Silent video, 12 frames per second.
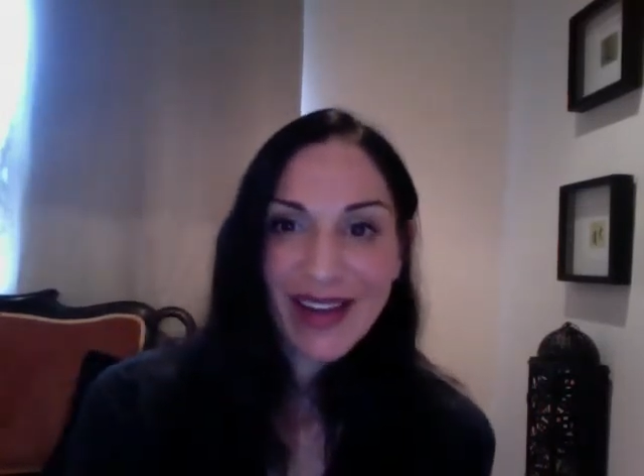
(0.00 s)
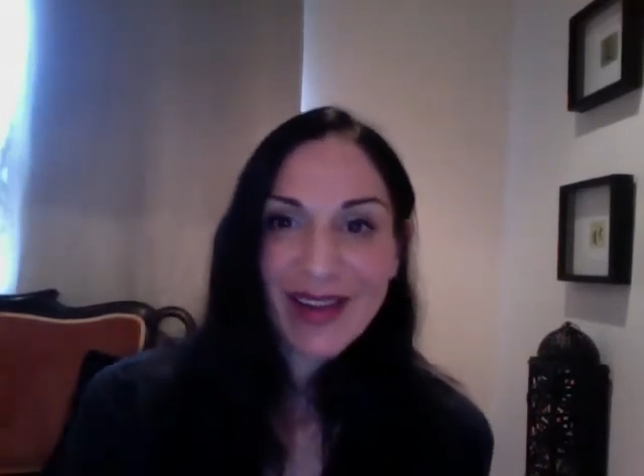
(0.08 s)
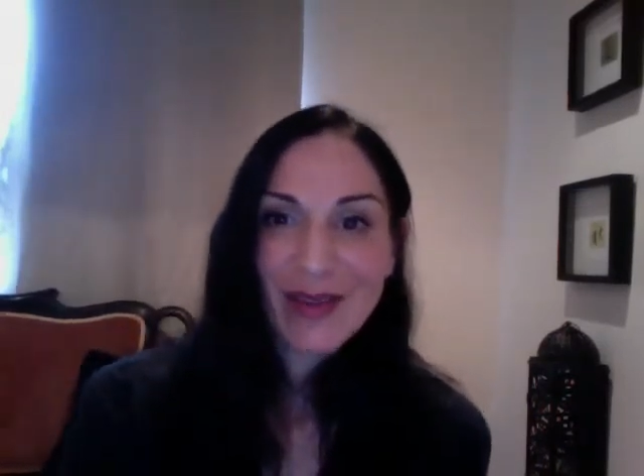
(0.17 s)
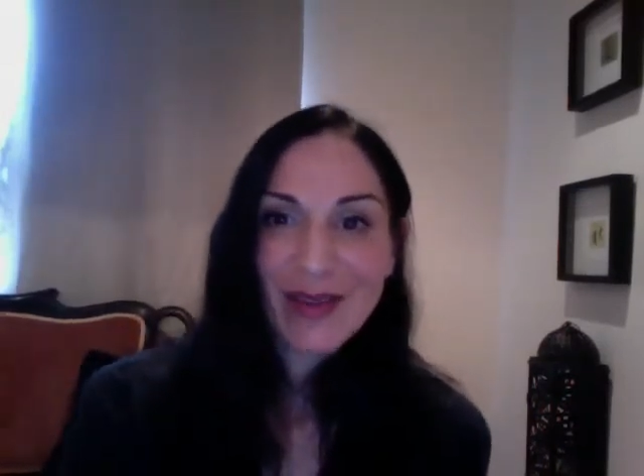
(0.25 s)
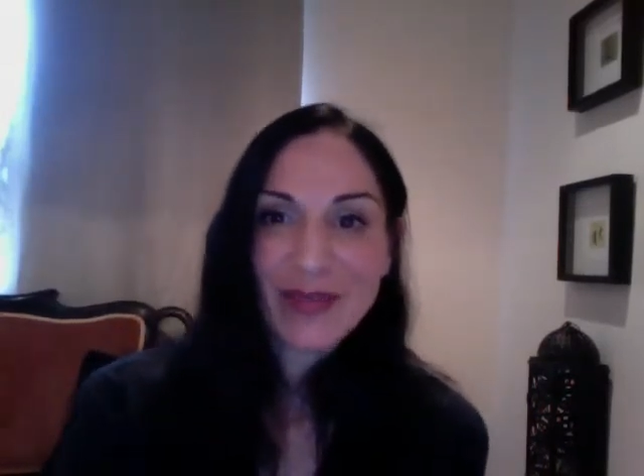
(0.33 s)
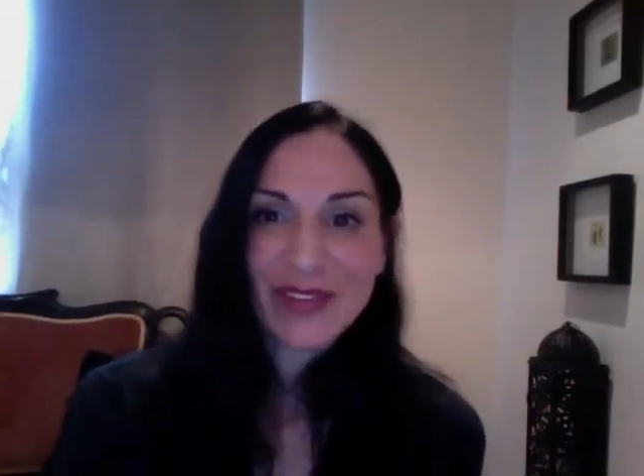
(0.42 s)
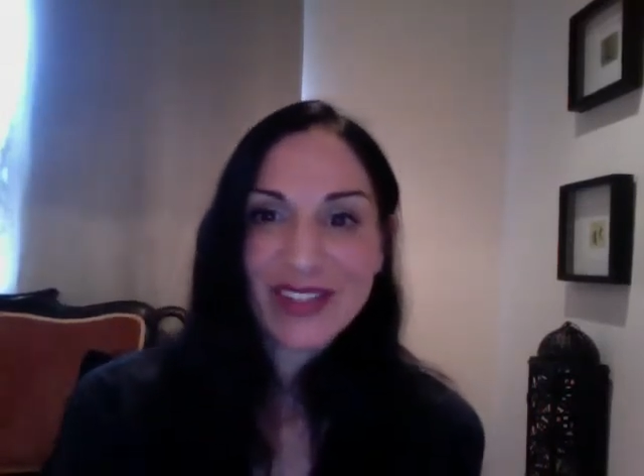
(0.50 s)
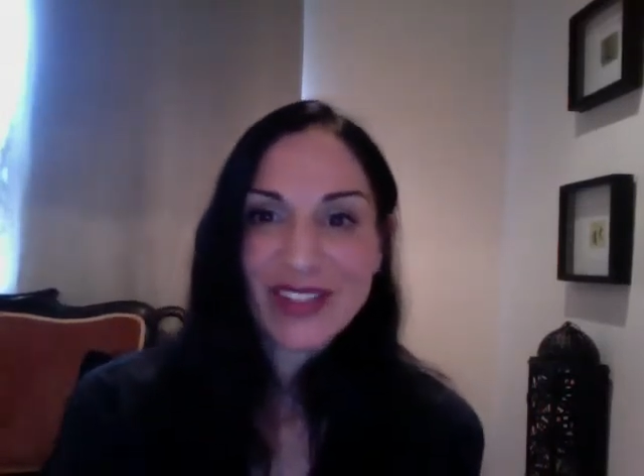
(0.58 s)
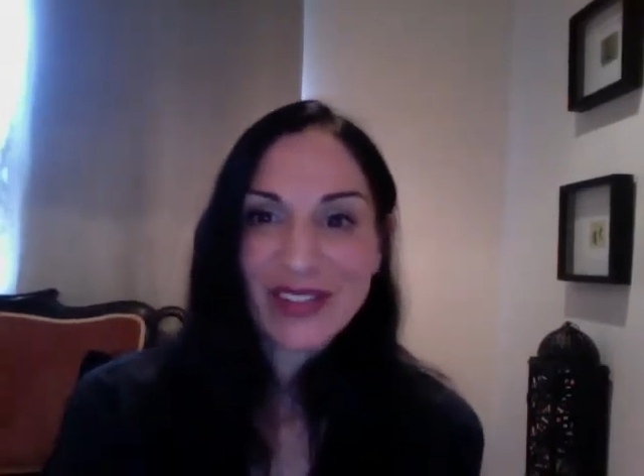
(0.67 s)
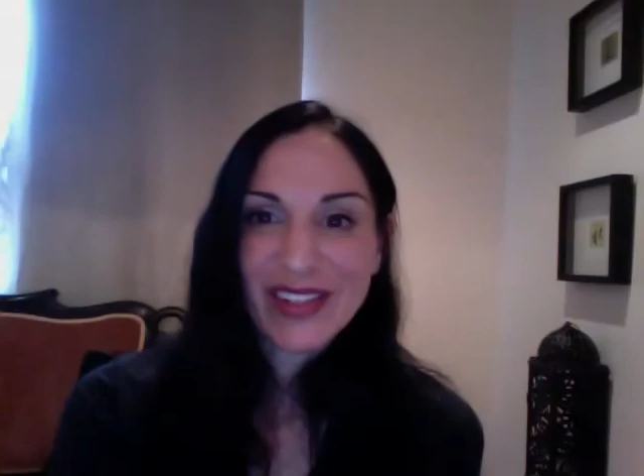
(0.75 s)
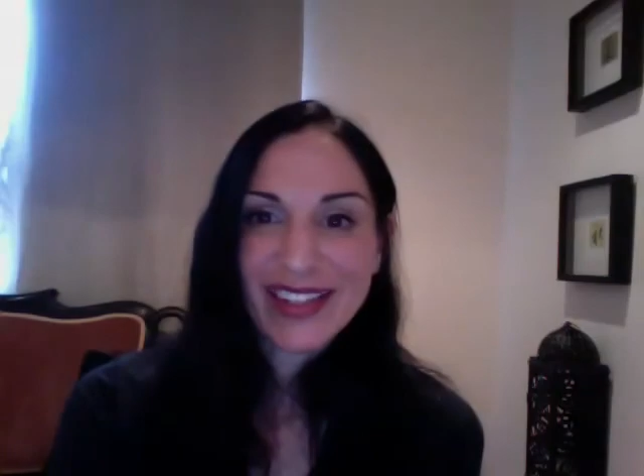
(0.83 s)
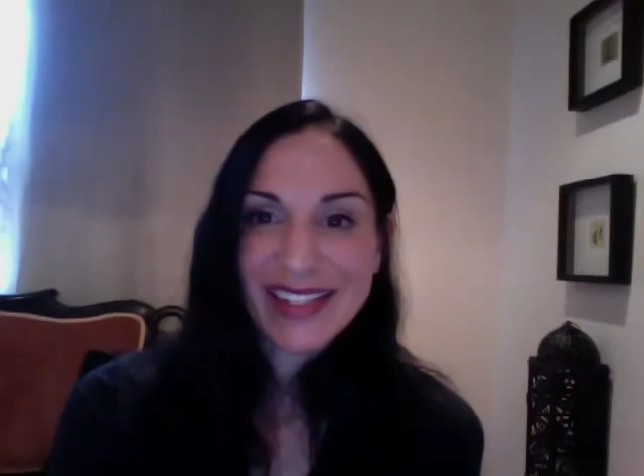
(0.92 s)
I hope you've
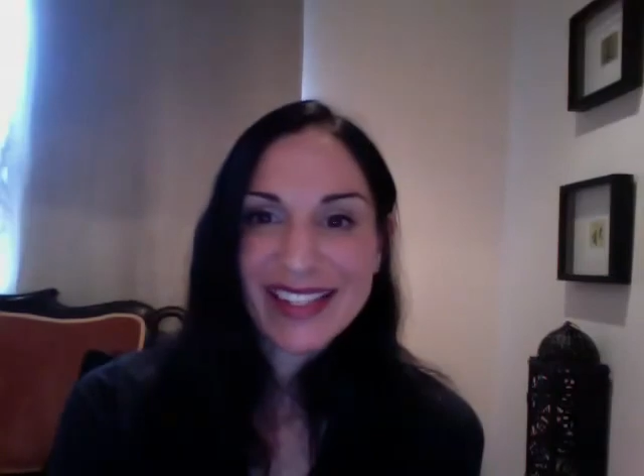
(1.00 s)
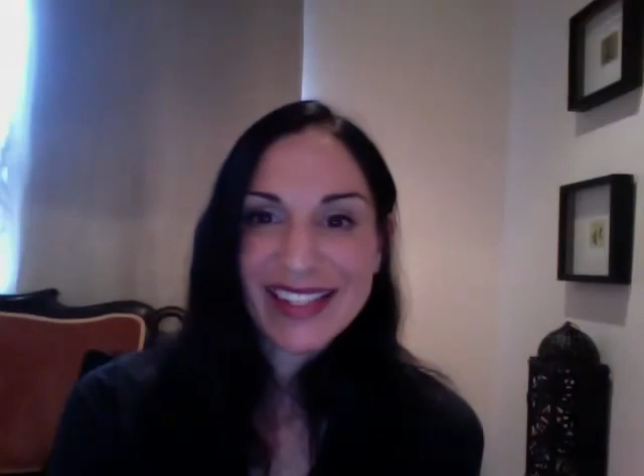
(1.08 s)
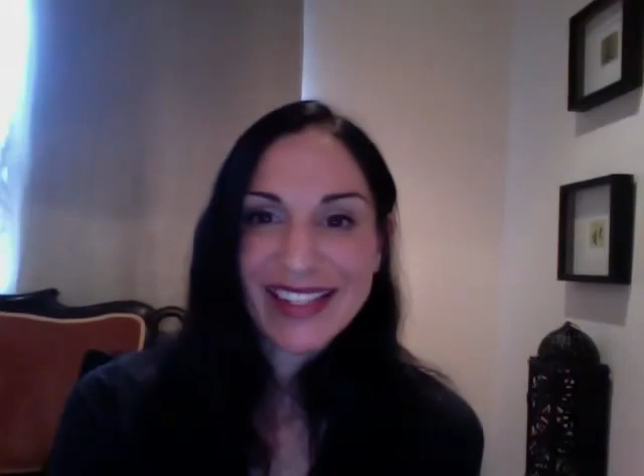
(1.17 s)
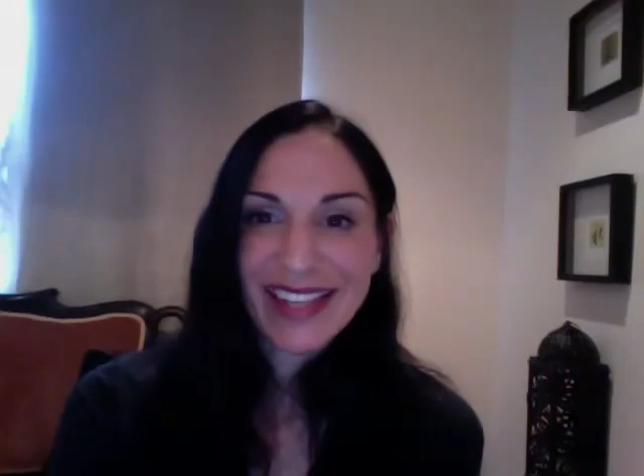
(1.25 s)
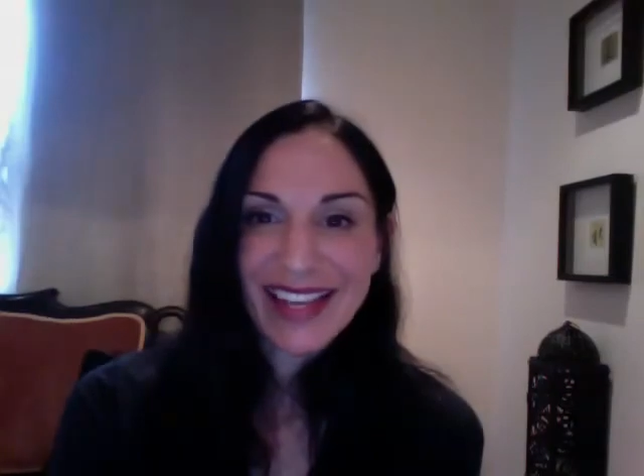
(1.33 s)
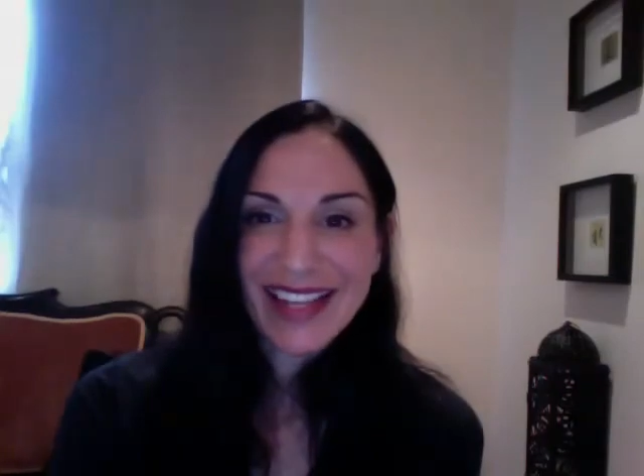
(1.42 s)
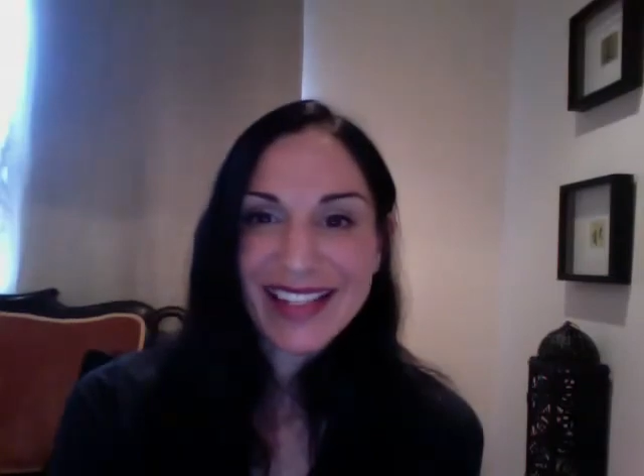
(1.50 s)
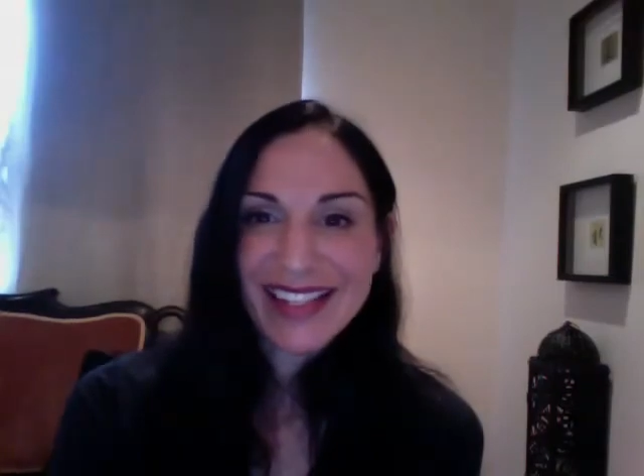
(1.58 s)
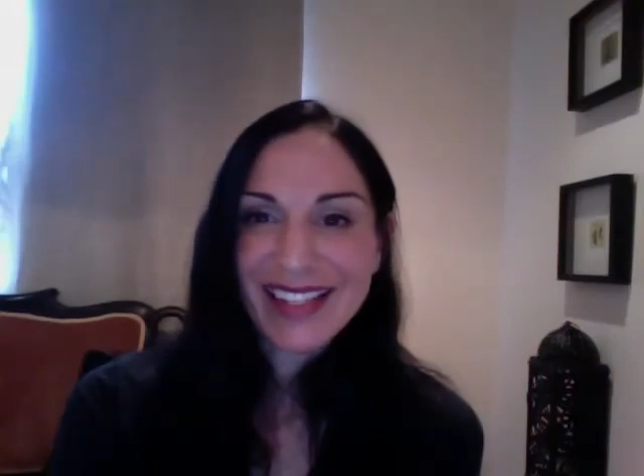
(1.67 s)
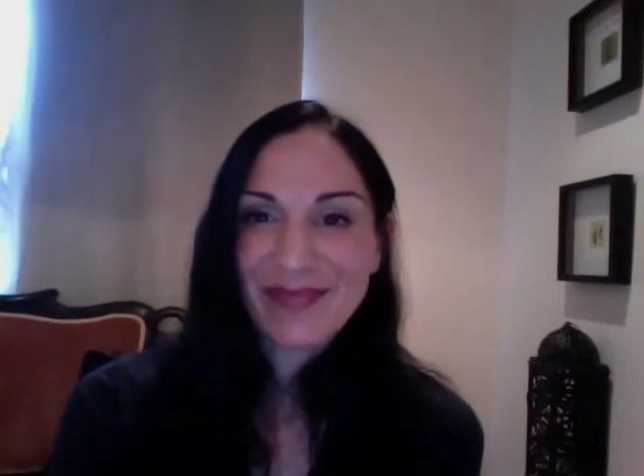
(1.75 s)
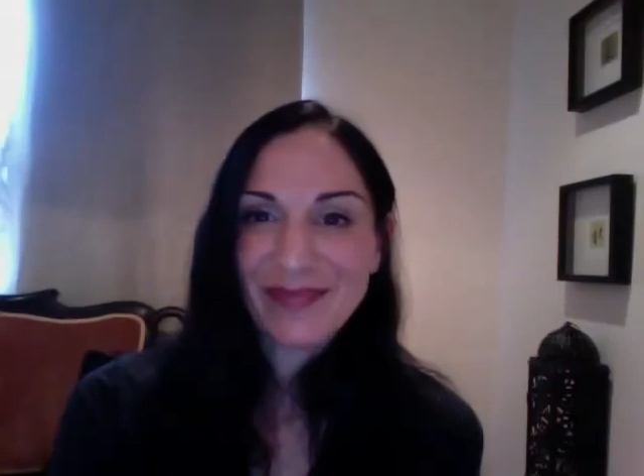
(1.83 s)
enjoyed this. Thanks.